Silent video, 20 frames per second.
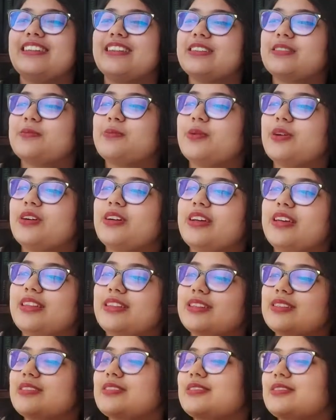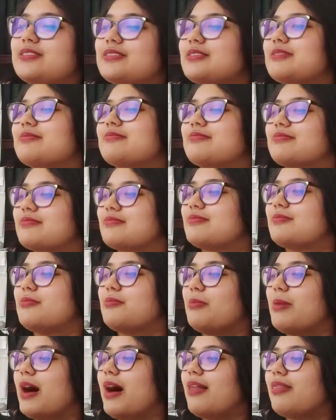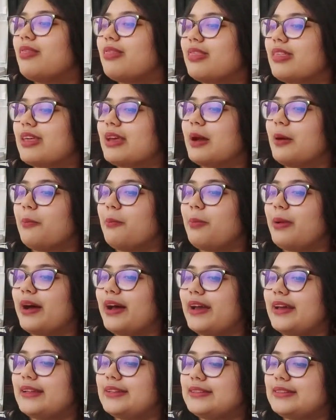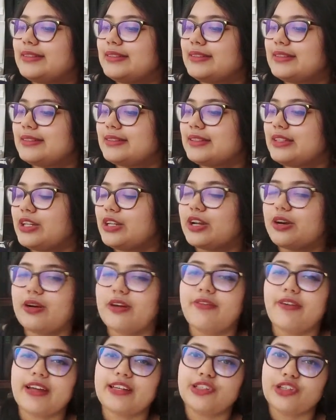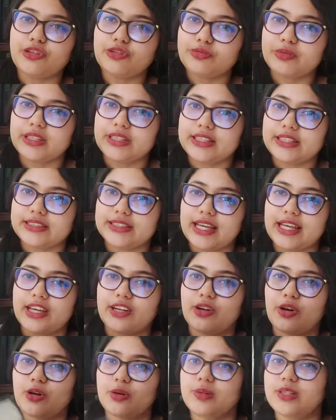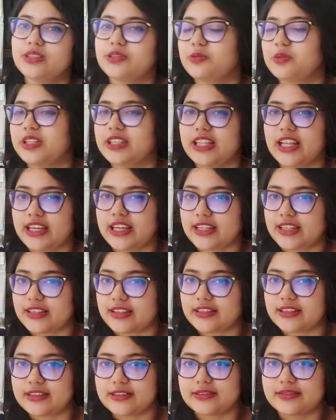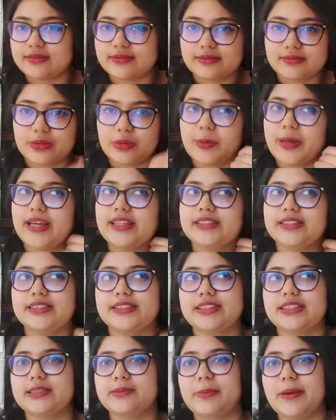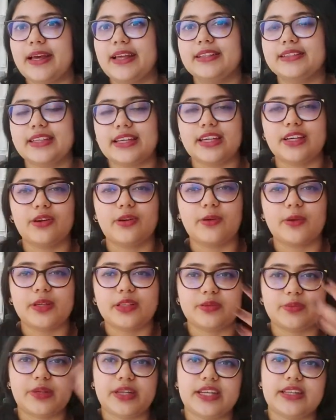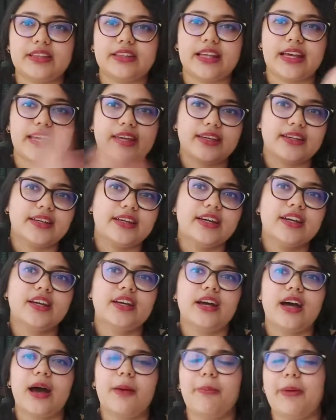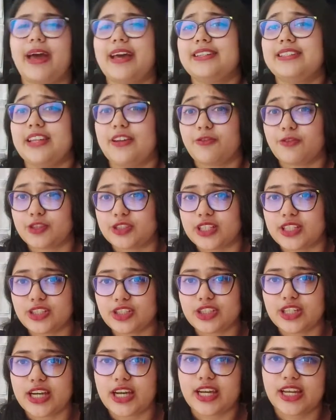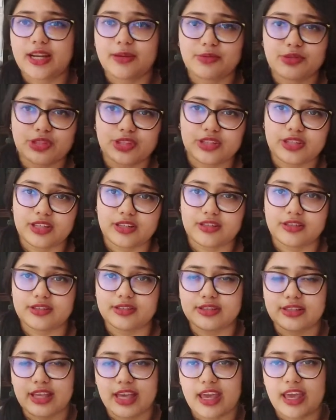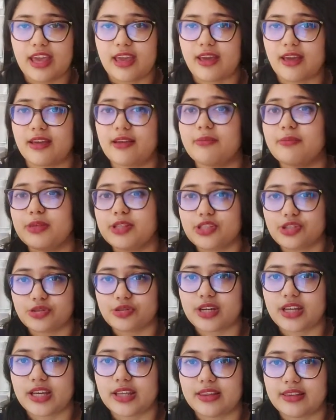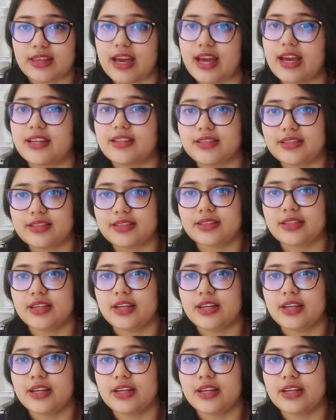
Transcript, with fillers: in this book, in this month. But, you know, if I don't read this, I can always read like a romantic suspense. I can always read like A Bad Day for Sunshine. I'm sure there's a mystery in that